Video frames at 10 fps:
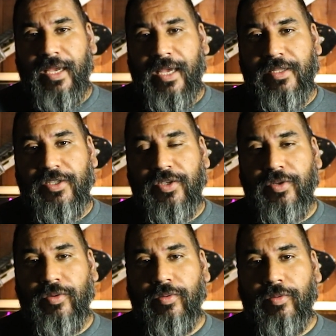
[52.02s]
and
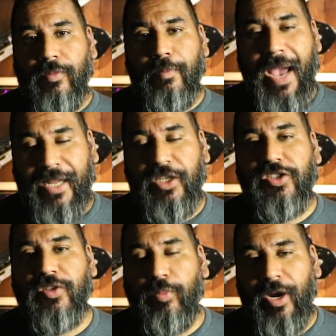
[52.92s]
to
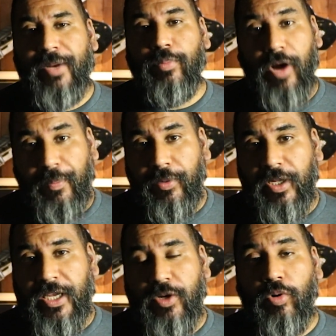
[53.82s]
manage the brand
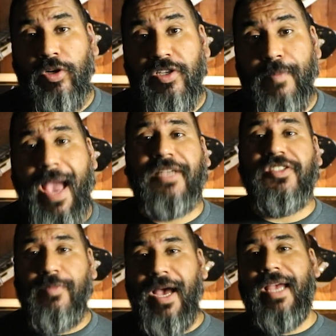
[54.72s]
properly in order to
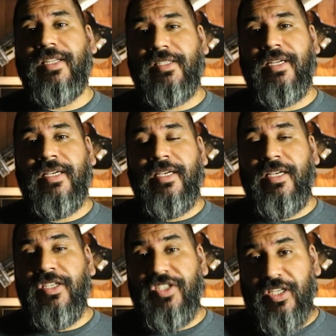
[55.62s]
maximize
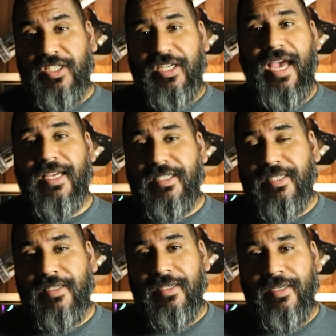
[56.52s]

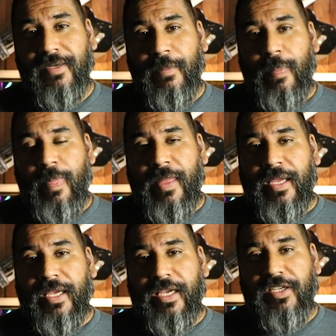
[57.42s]
success
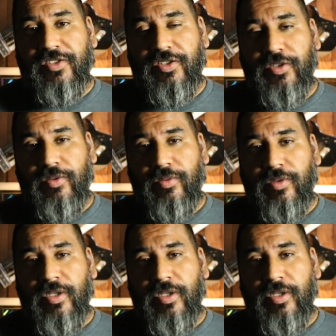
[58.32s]
is to